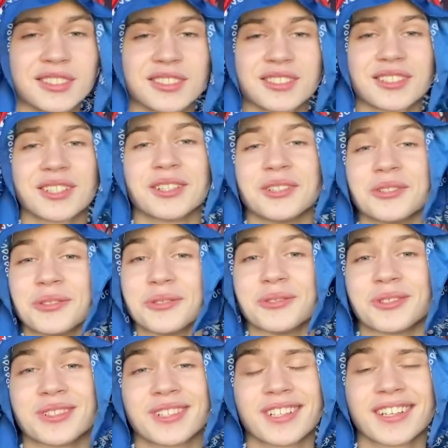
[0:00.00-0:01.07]
So,
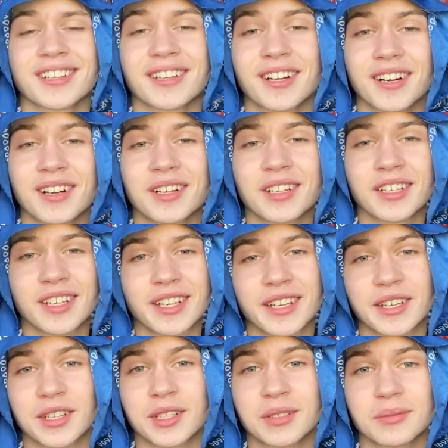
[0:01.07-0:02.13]
y'all
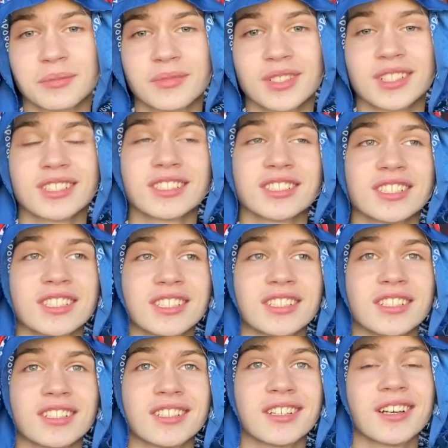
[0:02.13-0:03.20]
came to
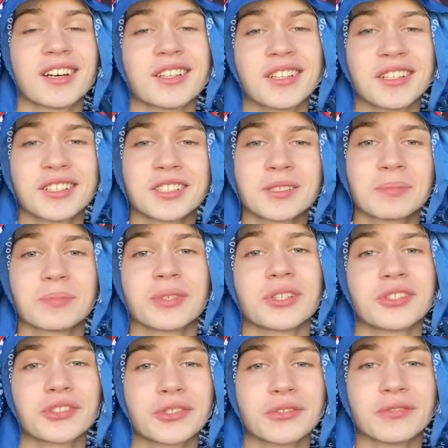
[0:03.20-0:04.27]
see another
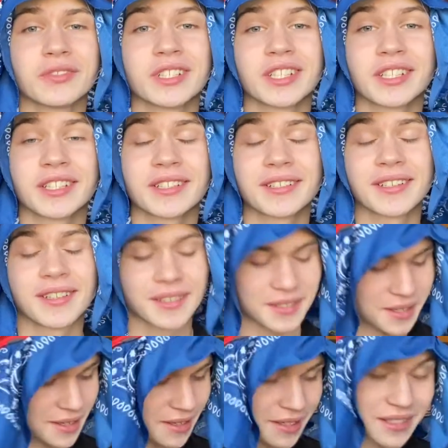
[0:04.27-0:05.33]
spiritual vid.
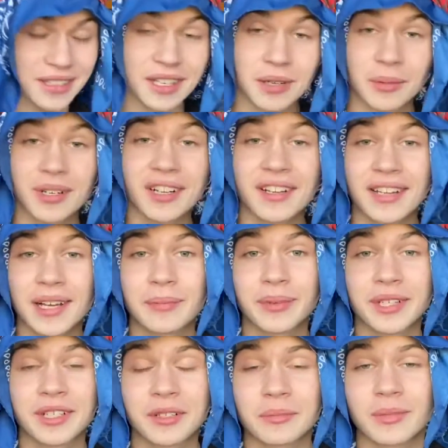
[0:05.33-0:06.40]
I'm gonna clap
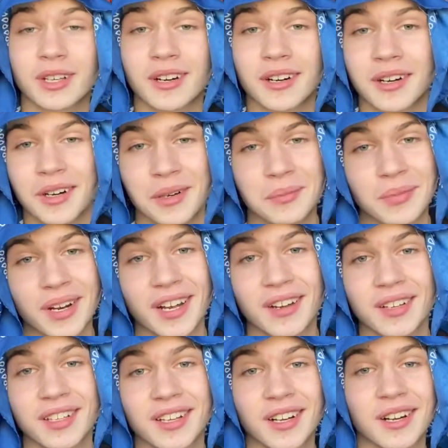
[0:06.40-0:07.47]
it up, y'all. I'm
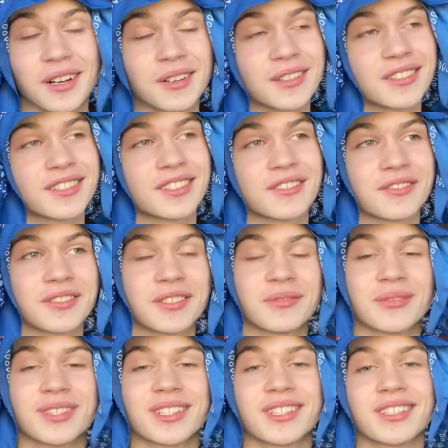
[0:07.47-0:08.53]
proud of y'all. You feel
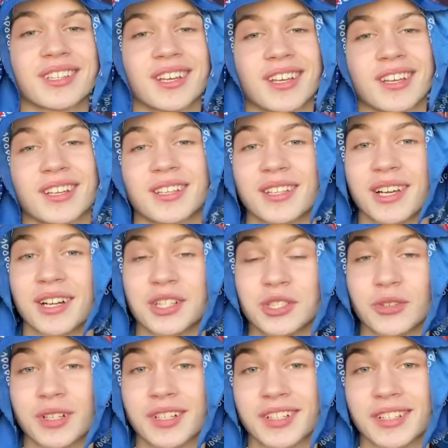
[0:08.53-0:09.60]
me? Y'all
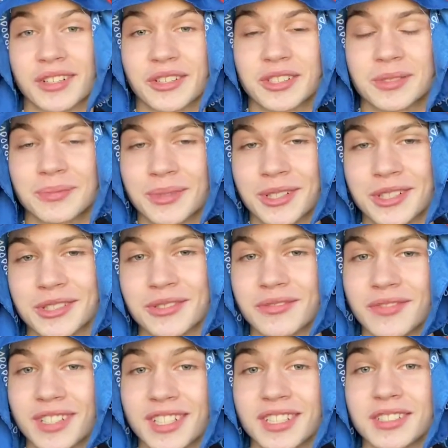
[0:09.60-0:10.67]
joining the little spiritual
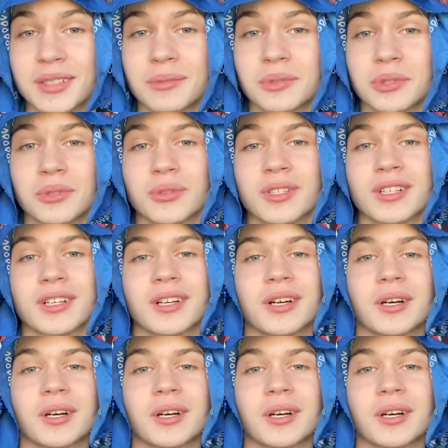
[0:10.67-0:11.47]
vids I'm doing.